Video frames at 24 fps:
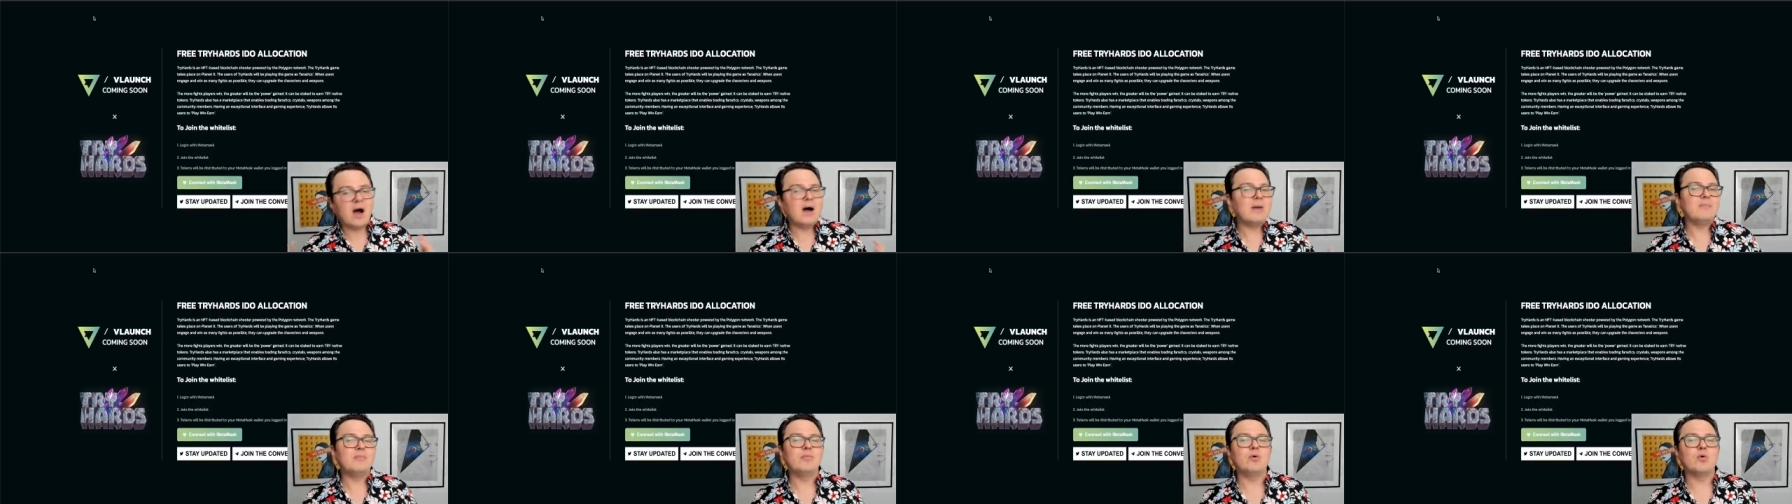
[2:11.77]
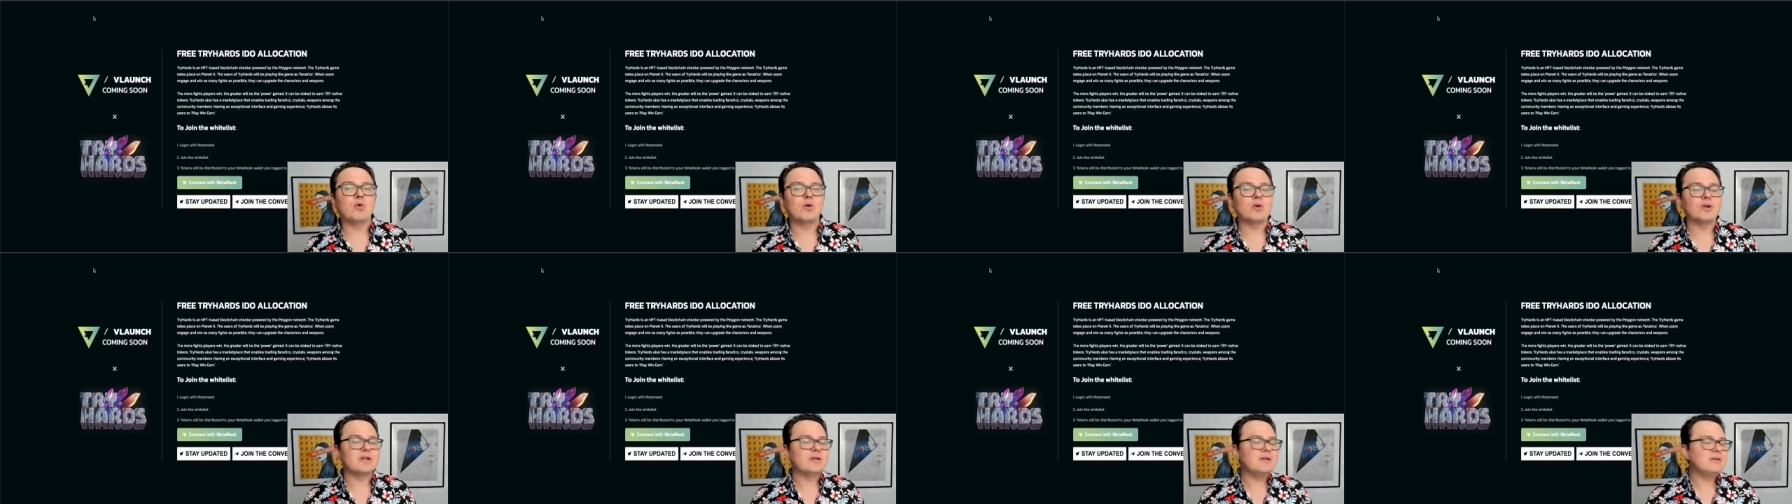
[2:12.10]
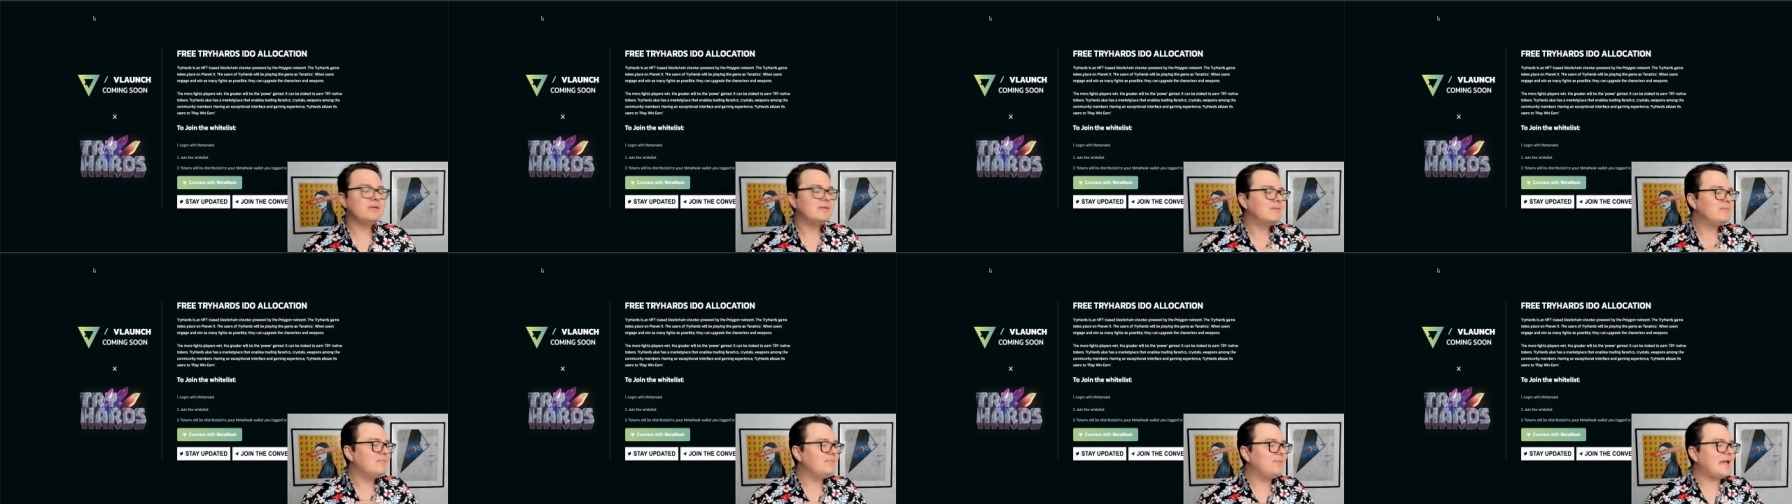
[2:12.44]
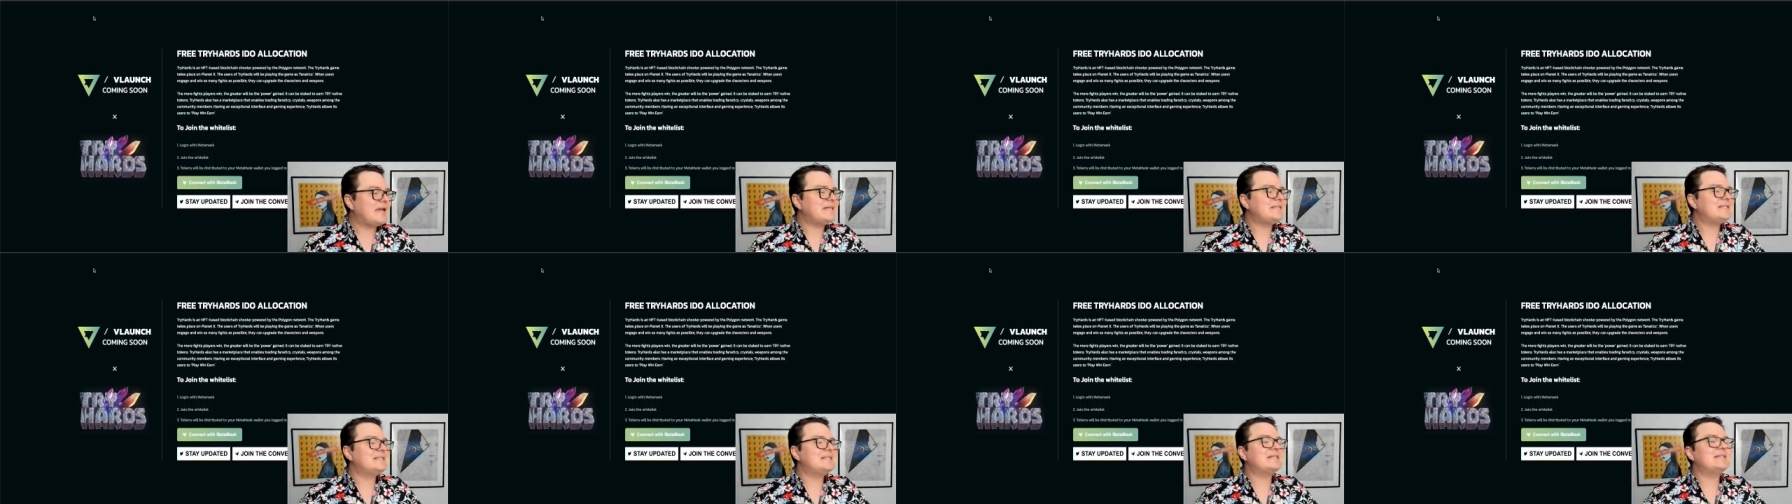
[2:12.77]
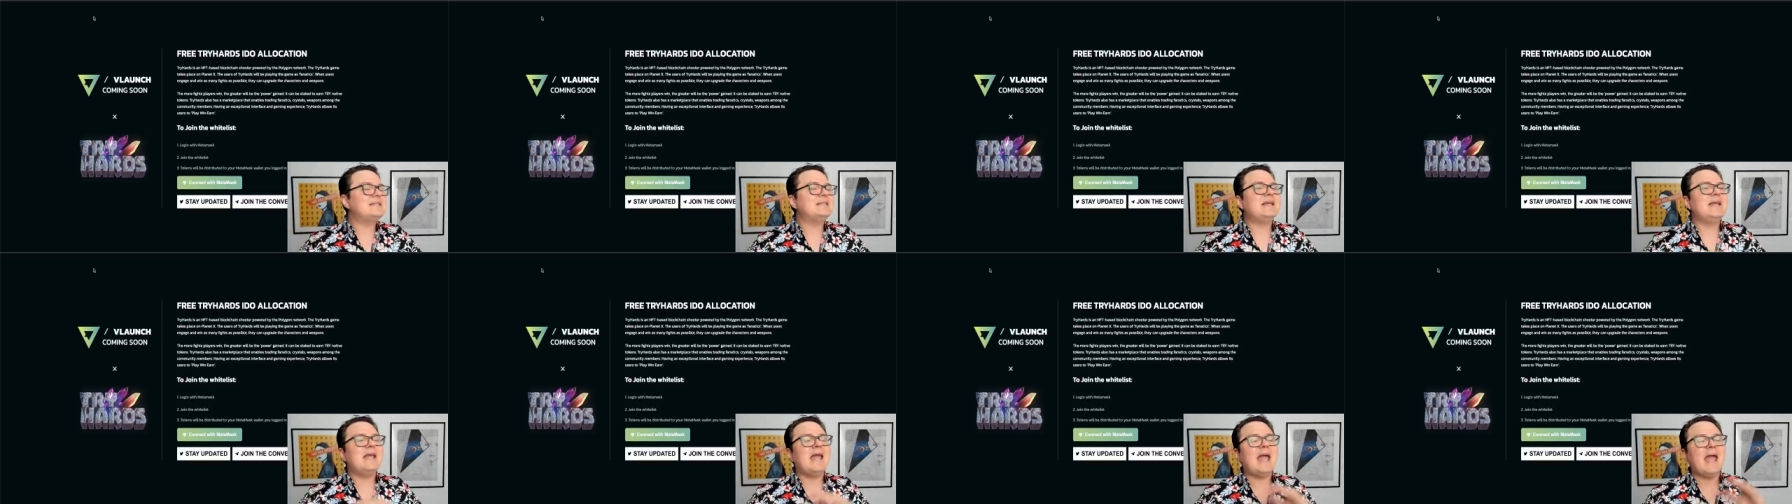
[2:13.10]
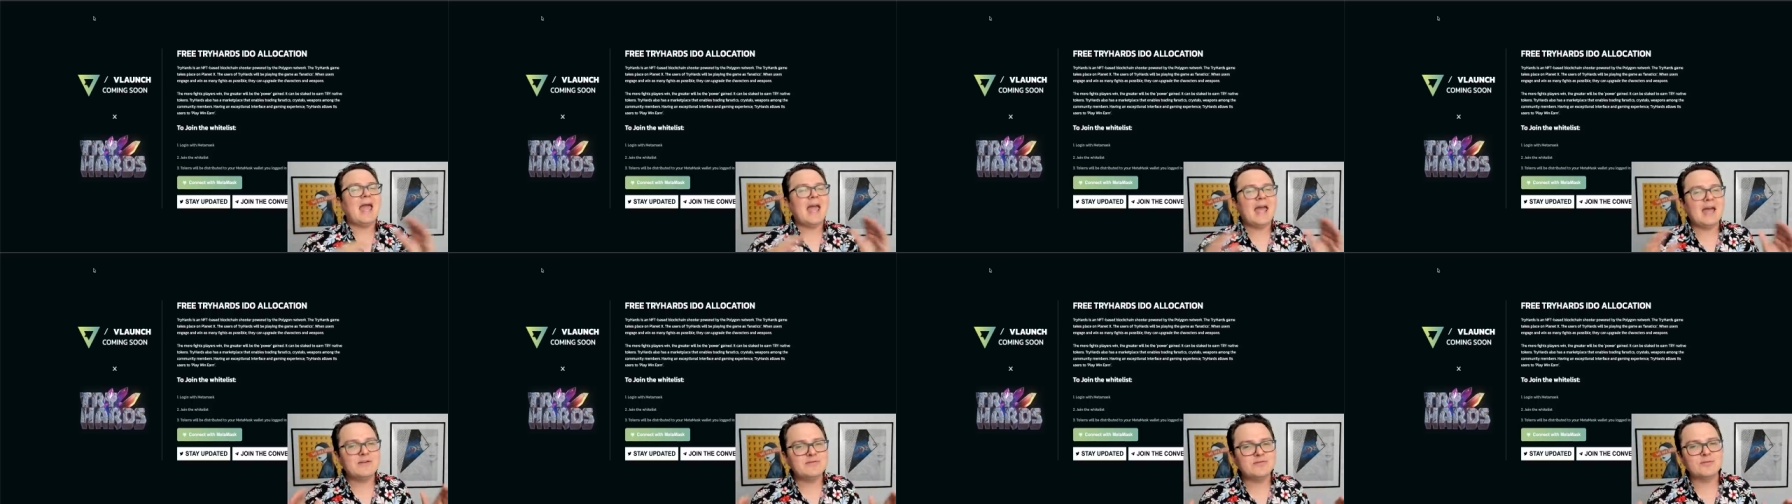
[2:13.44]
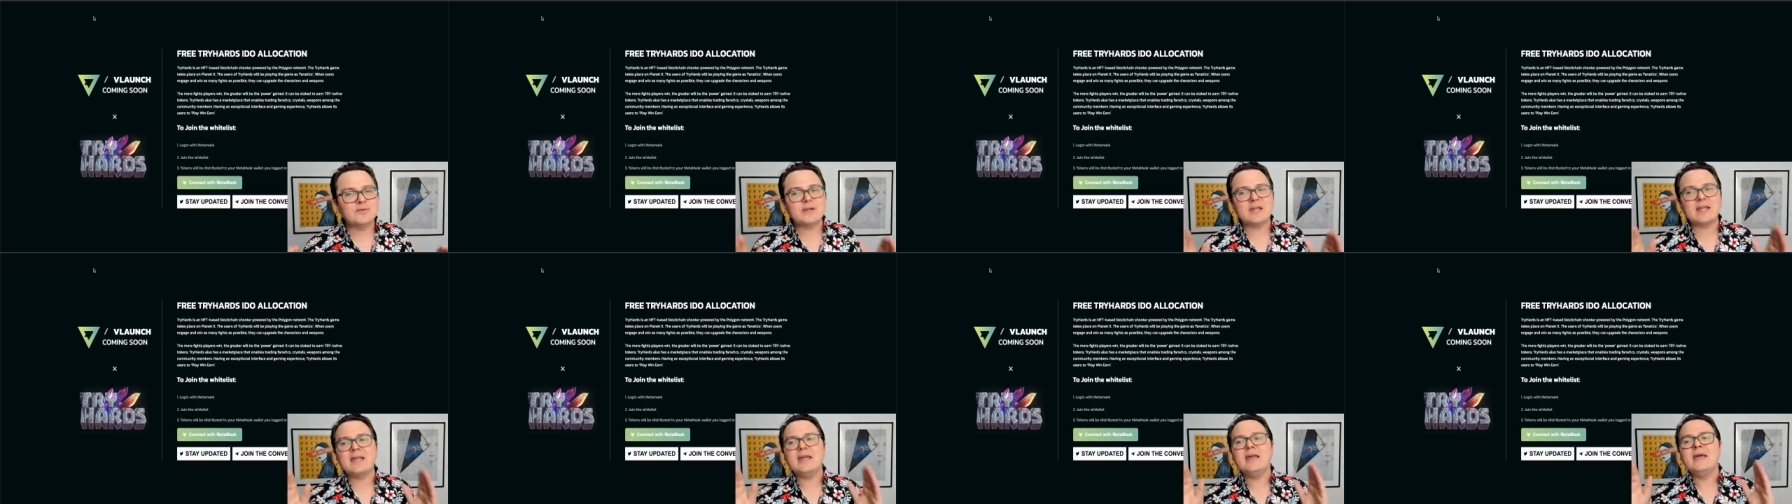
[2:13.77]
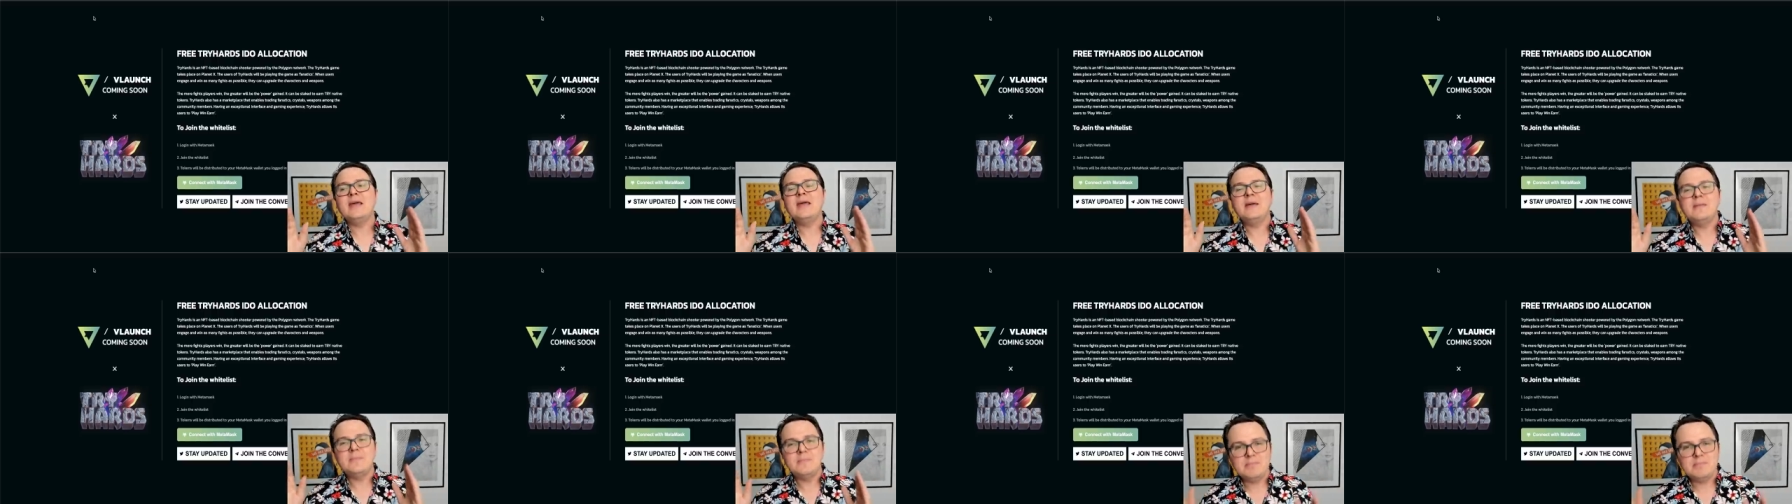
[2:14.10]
on board basically every